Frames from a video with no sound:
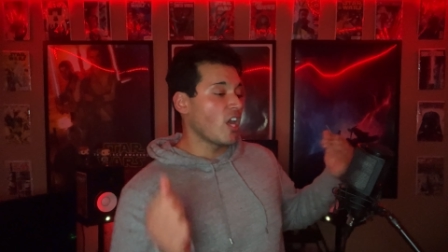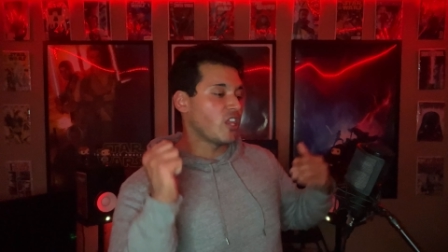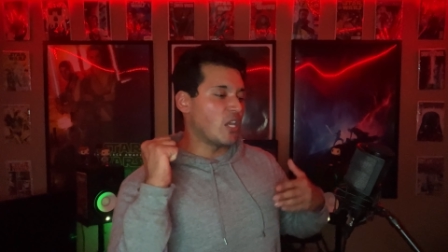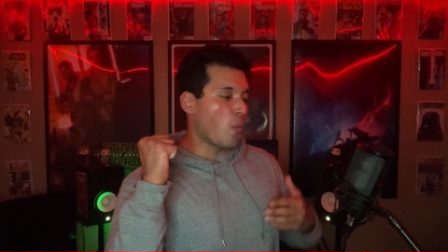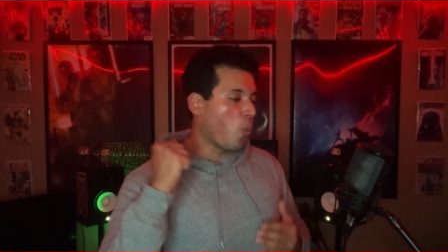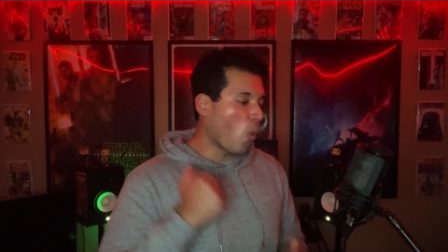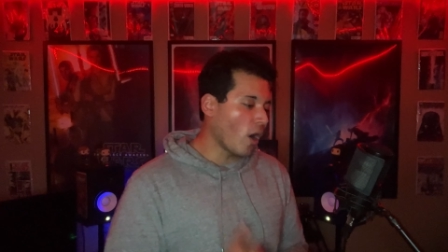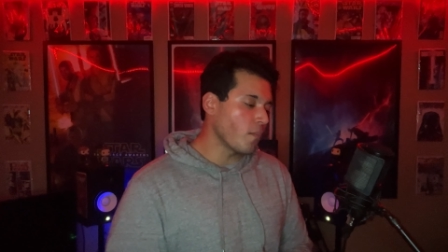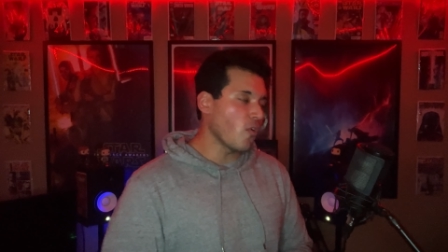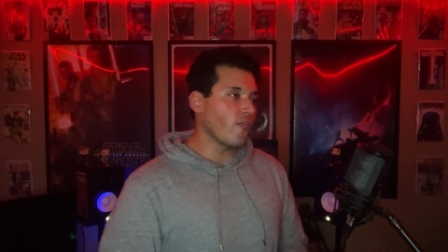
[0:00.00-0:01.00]
The
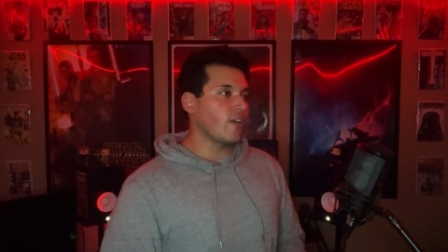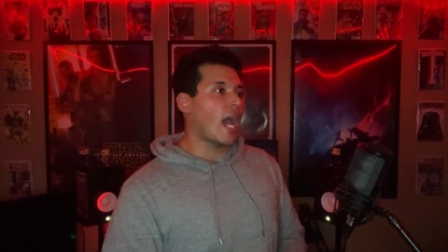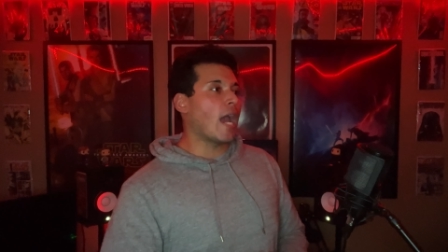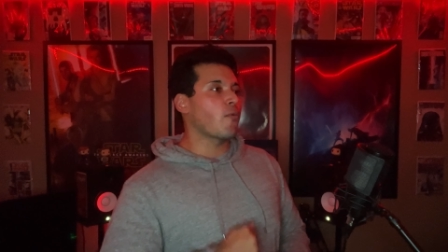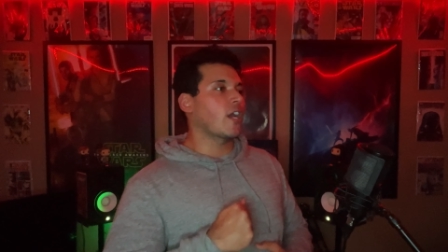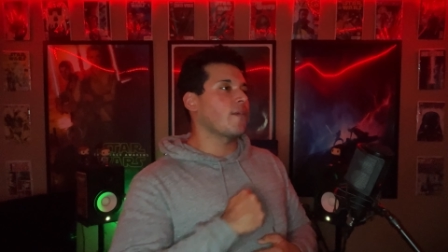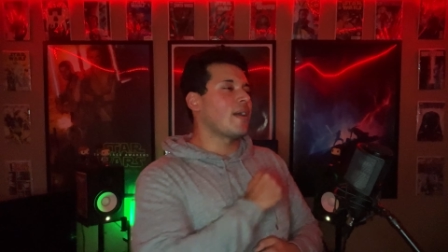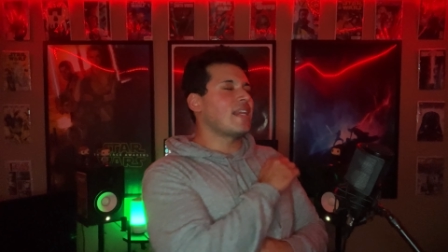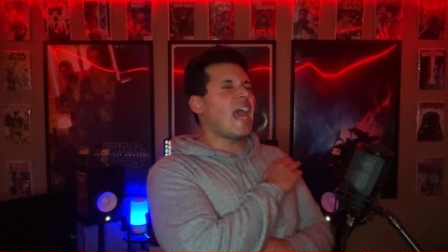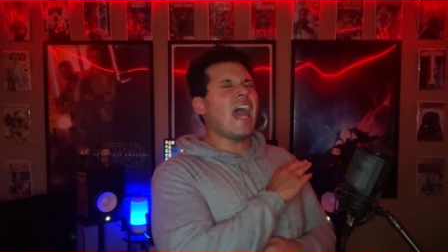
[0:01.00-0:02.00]
one movie I
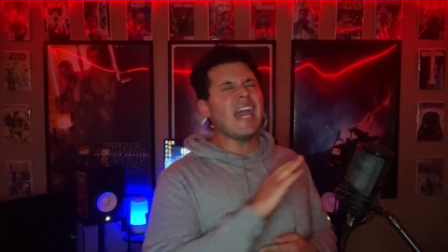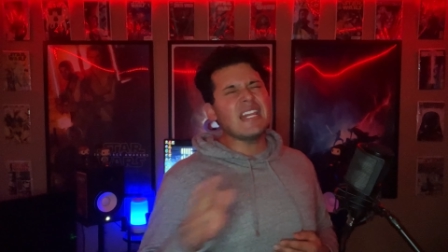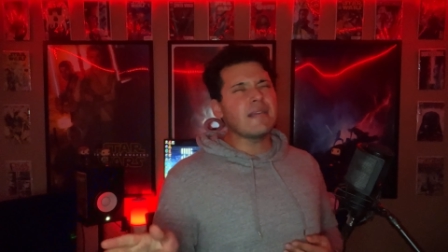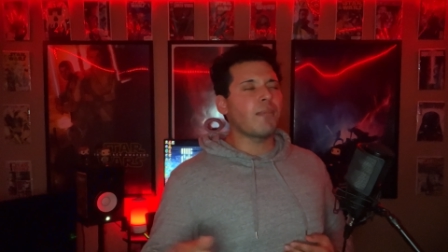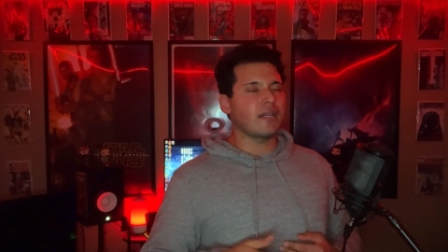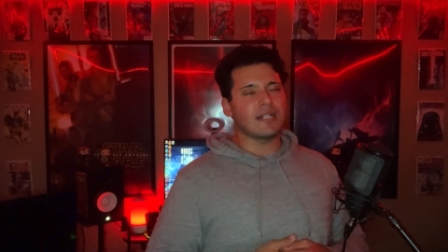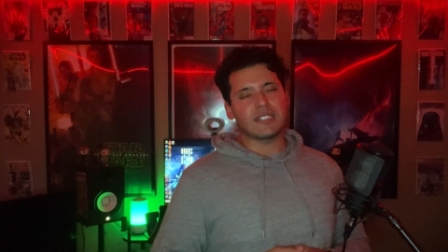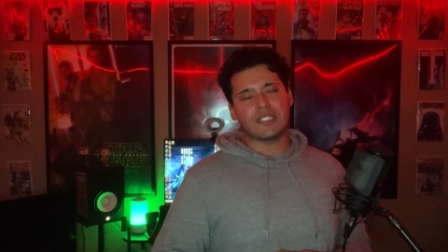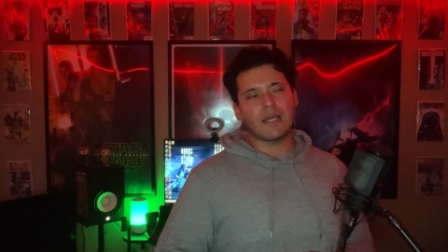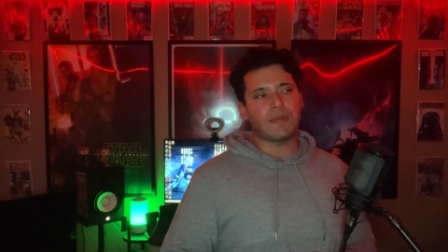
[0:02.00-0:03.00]
recommend anybody to
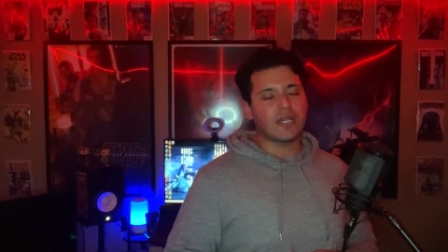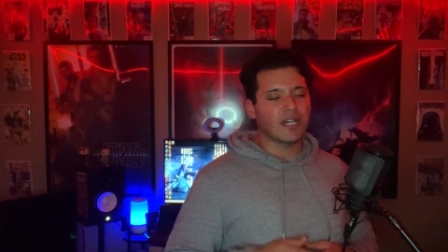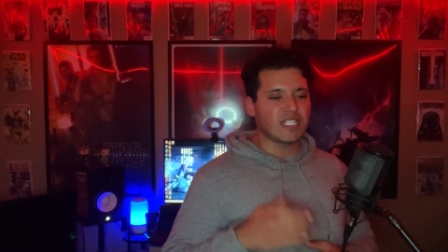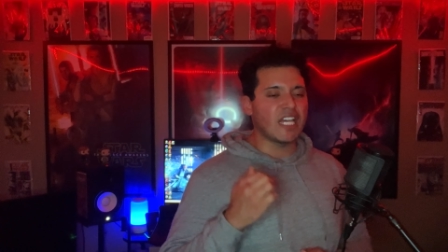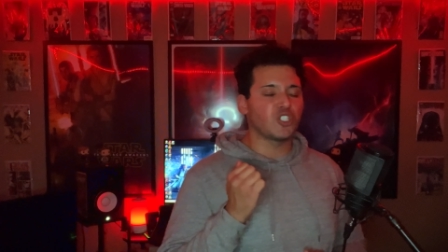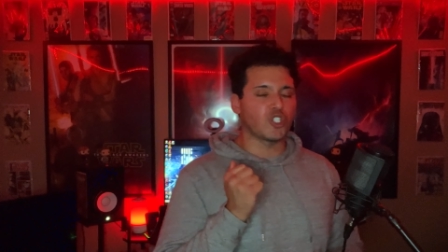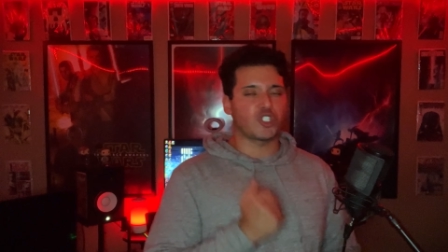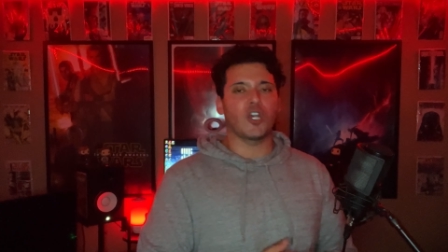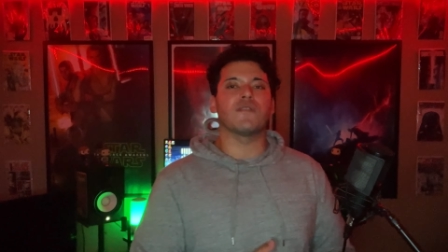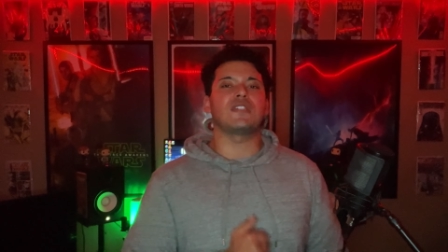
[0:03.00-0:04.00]
see because it
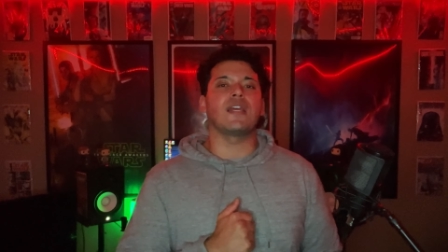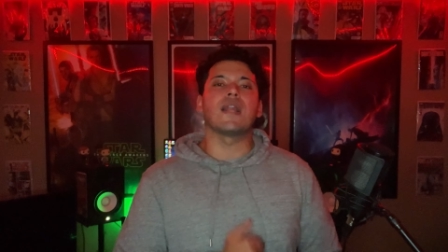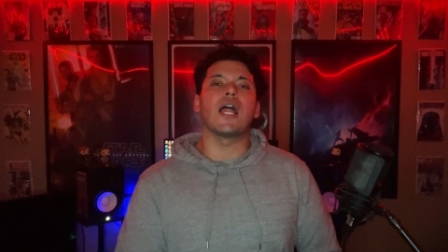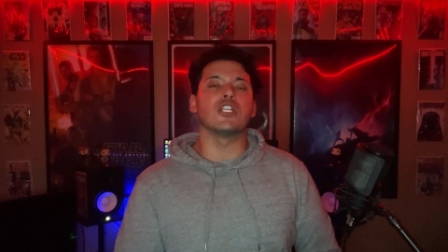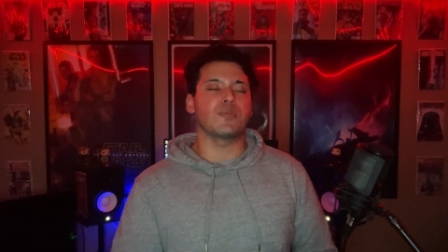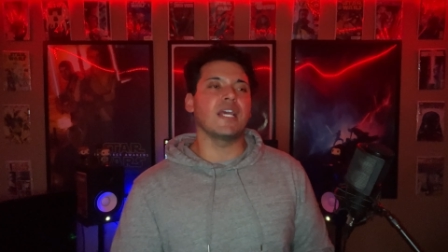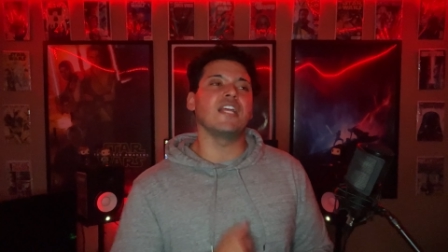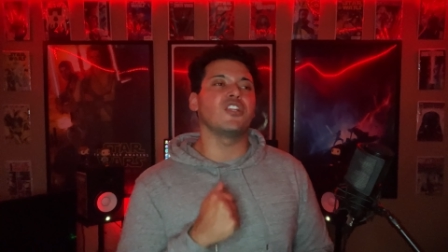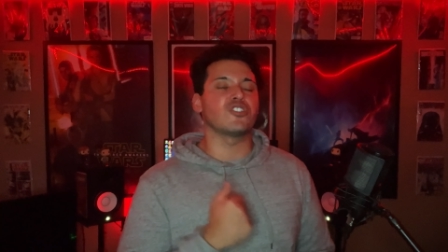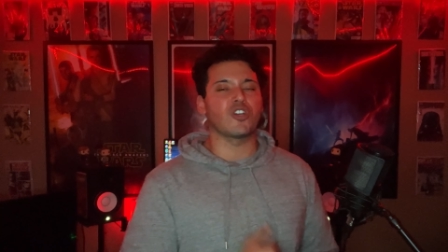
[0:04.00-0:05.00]
deserves the acknowledgement,
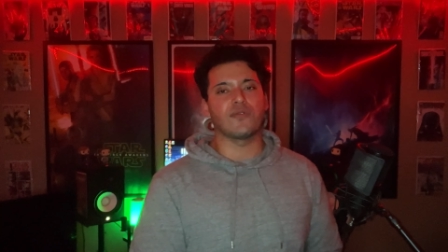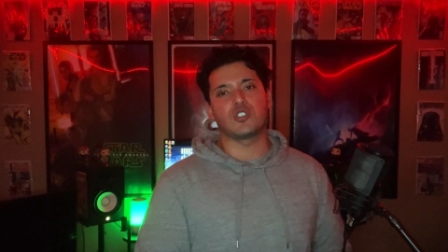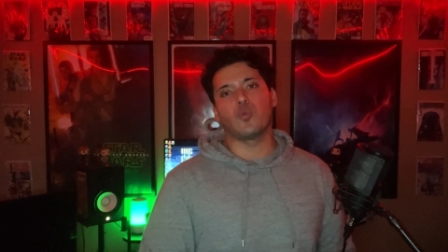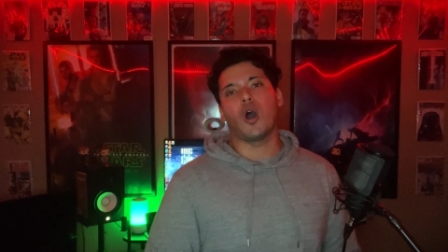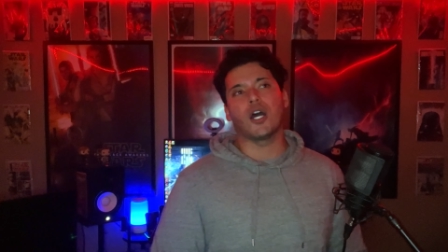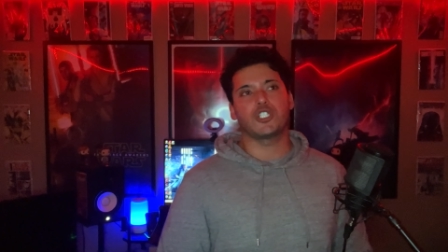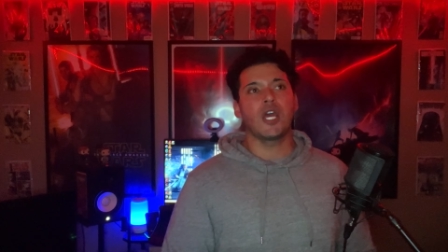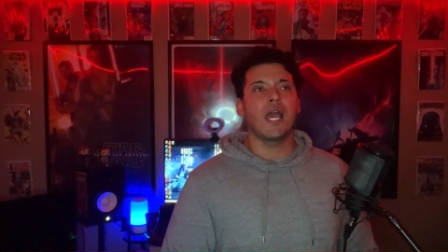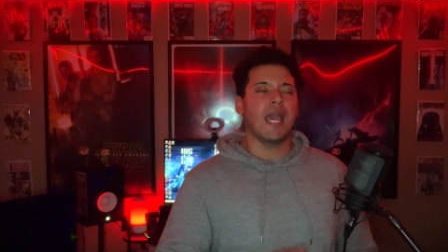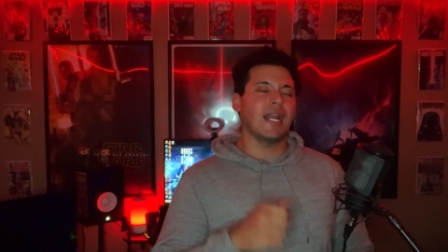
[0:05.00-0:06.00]
it deserves the watch,
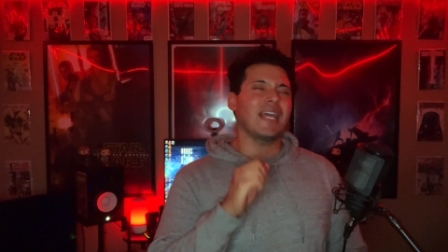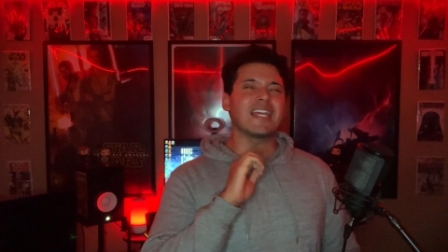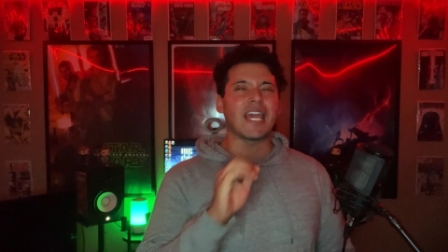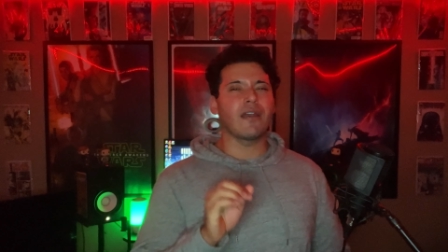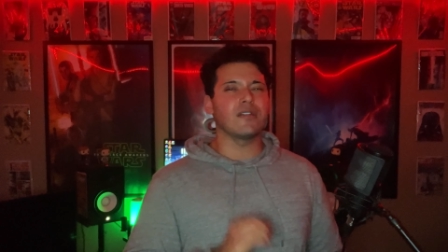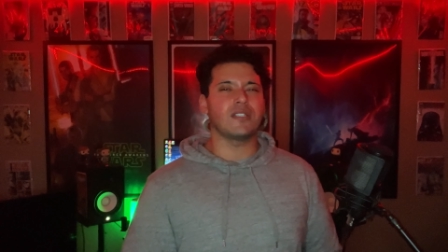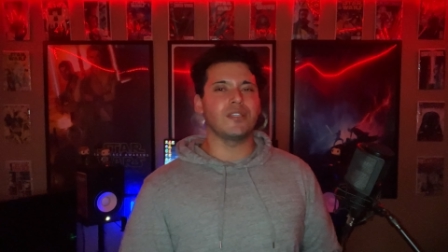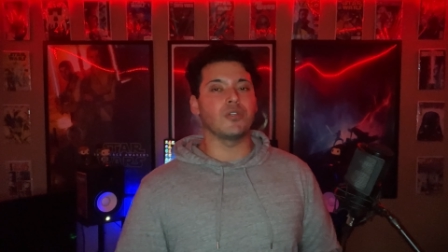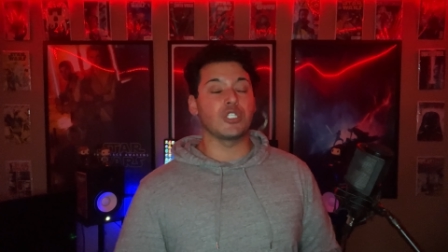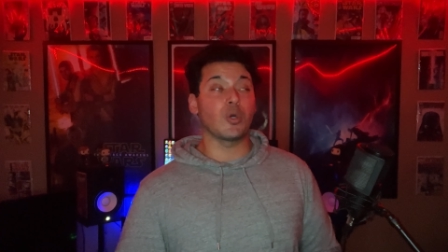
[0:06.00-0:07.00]
and I can guarantee
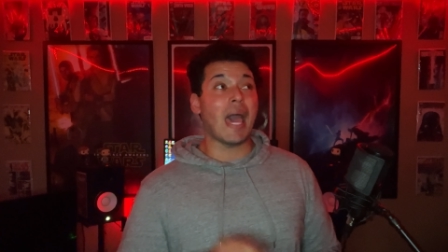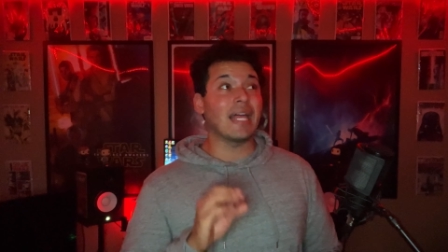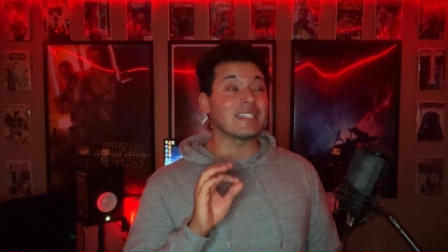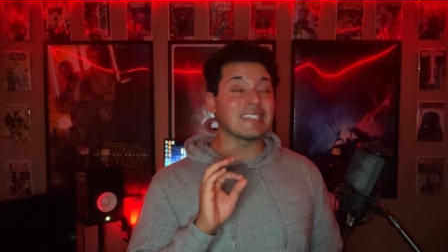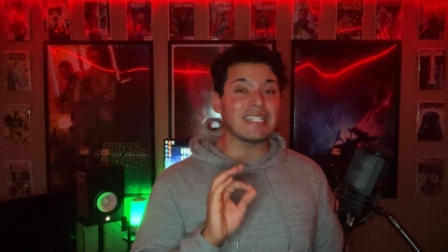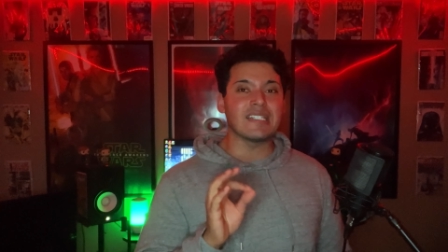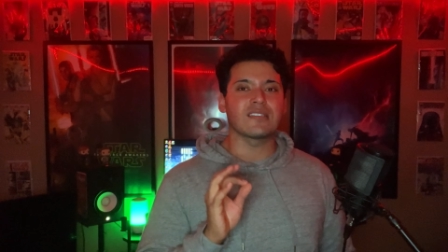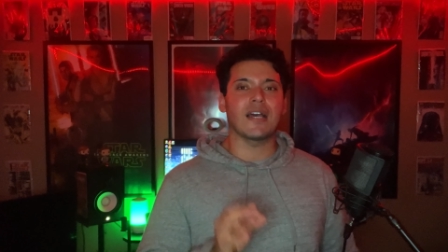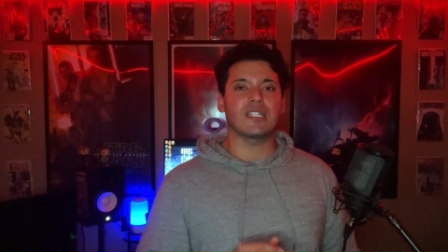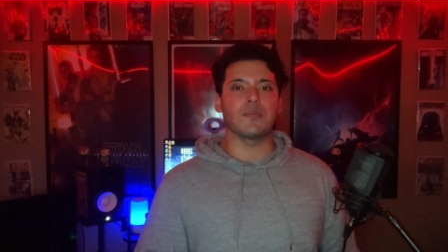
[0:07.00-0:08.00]
you, you'll at least
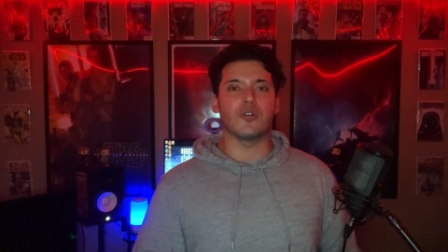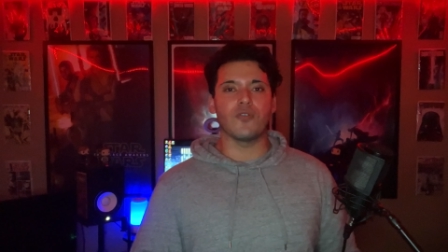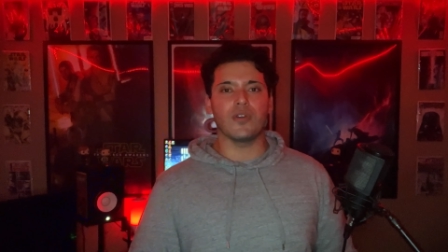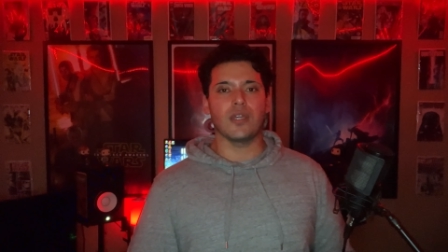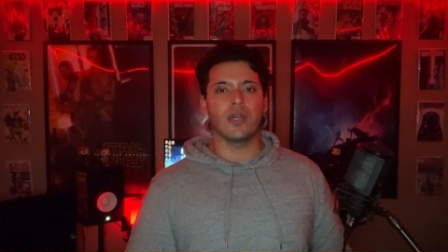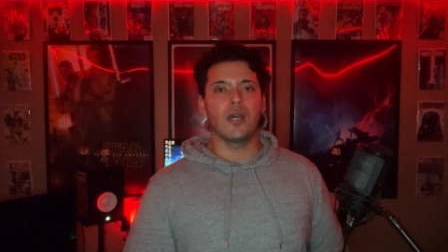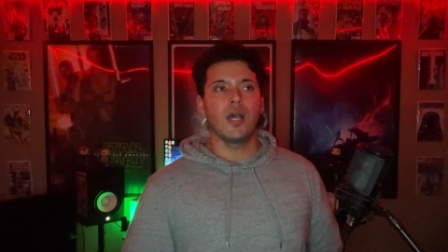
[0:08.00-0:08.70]
like the movie